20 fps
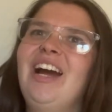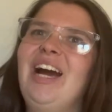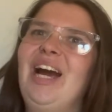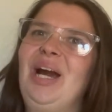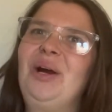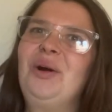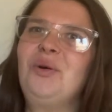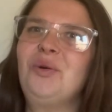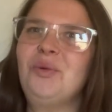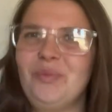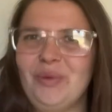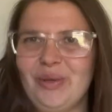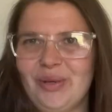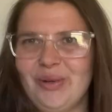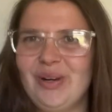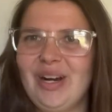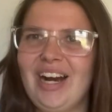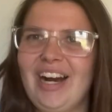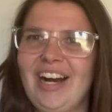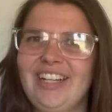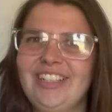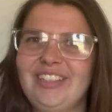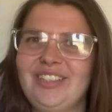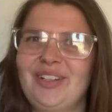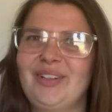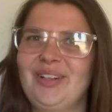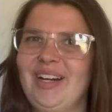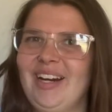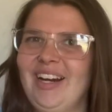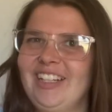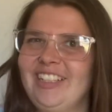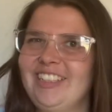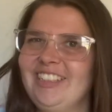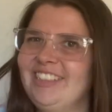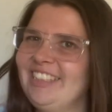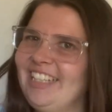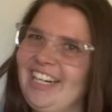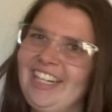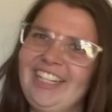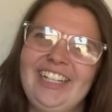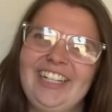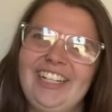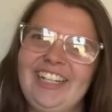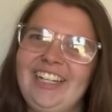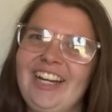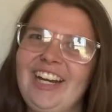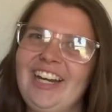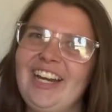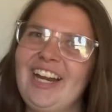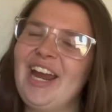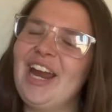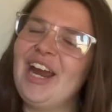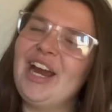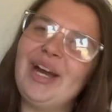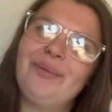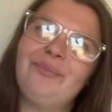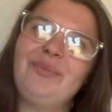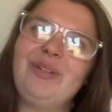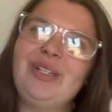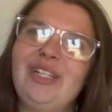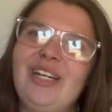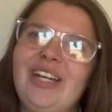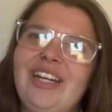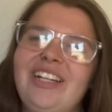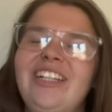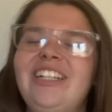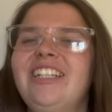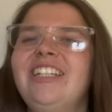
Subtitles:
I hope you guys are excited and happy.